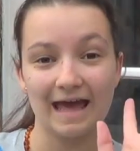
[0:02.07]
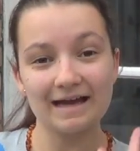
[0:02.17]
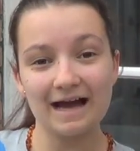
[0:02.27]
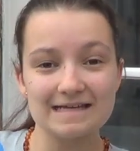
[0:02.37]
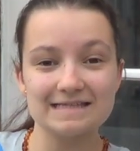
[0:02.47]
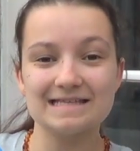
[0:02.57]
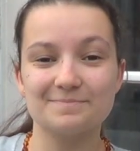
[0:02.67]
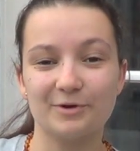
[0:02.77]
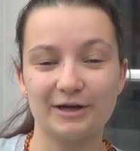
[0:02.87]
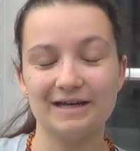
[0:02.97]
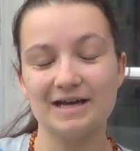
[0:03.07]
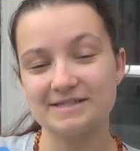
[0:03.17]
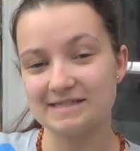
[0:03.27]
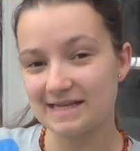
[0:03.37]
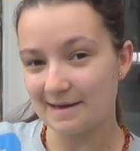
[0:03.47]
guys, it's Bree.
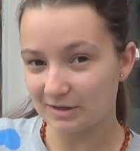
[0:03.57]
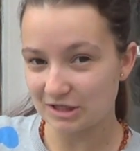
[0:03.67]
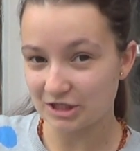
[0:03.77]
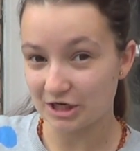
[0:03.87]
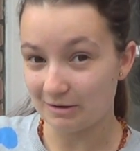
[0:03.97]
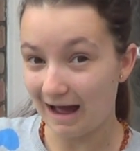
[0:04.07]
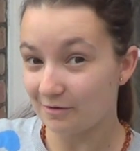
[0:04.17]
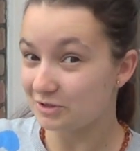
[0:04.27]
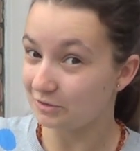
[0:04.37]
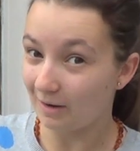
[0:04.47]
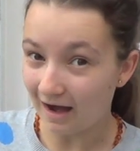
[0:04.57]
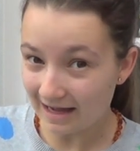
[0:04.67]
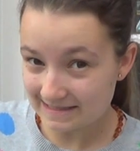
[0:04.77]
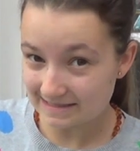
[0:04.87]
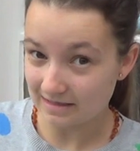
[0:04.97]
So today I'm going to show you how to
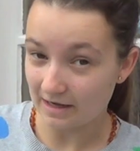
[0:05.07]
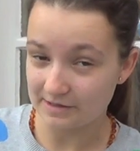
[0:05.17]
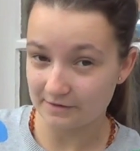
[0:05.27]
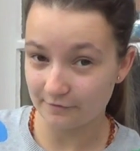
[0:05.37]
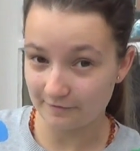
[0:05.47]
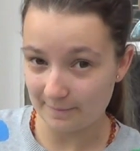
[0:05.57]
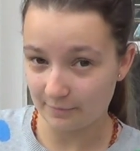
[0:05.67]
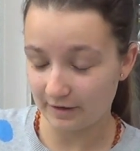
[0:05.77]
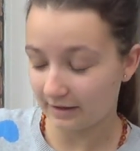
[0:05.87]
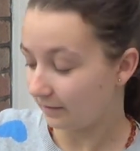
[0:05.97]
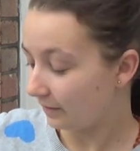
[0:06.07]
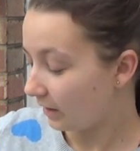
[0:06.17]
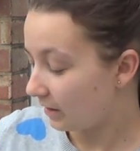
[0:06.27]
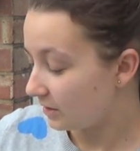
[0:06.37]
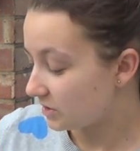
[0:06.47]
ice dye your fabric.
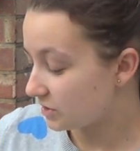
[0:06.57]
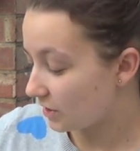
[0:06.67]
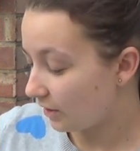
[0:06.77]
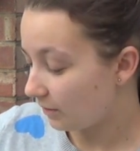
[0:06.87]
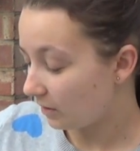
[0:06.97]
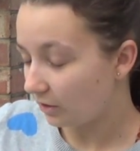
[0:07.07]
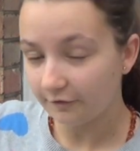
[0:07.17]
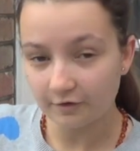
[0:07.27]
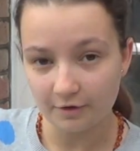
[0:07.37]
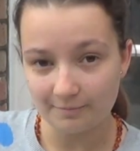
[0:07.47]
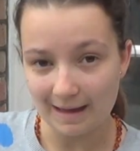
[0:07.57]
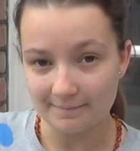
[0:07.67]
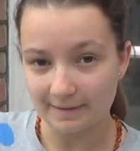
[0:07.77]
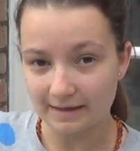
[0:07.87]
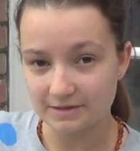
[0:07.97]
So a lot of cloth
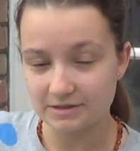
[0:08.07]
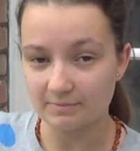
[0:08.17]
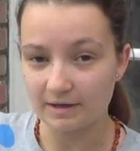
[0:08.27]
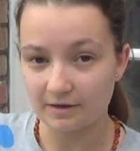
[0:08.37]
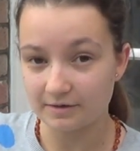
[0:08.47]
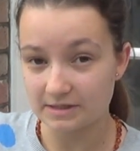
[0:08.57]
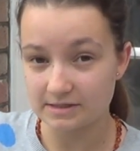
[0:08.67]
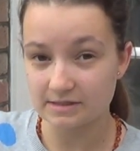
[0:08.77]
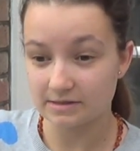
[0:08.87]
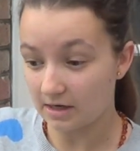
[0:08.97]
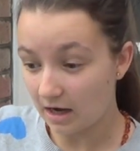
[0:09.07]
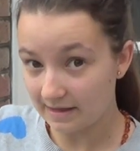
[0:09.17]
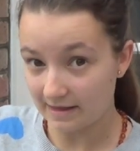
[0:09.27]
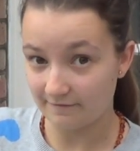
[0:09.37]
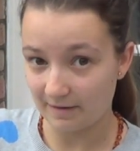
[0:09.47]
pad makers, you might notice,
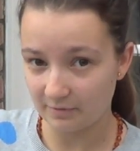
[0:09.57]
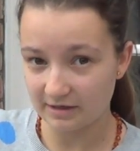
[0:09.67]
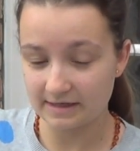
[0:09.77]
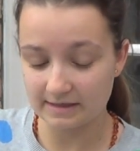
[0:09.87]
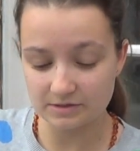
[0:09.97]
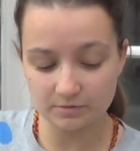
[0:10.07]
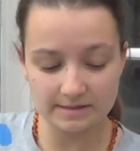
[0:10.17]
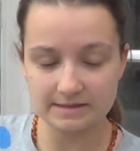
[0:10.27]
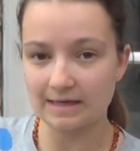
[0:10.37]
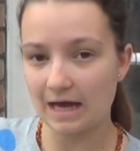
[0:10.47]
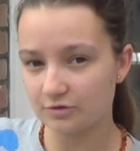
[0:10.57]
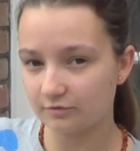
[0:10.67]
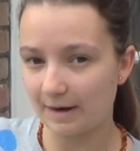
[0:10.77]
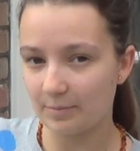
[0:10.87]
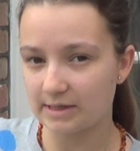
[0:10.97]
dye their fabric, and it's always the
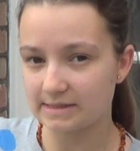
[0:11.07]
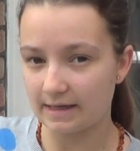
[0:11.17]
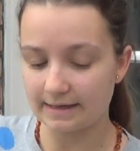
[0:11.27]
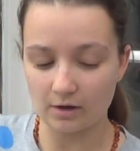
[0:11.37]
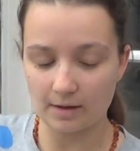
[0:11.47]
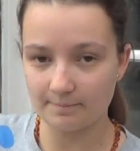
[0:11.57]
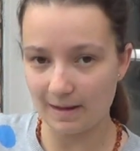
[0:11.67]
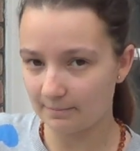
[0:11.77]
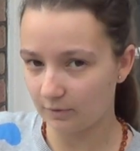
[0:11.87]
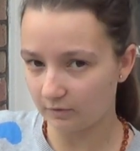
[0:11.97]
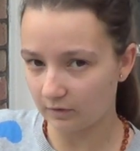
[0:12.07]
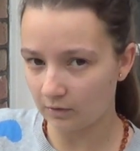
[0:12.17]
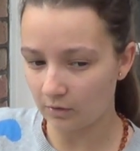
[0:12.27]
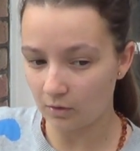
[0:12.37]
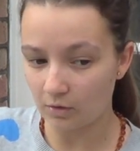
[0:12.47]
natural fabrics like bamboo
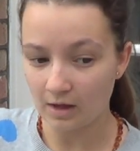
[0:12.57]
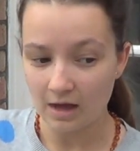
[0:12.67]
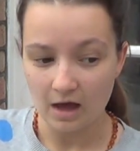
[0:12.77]
velour,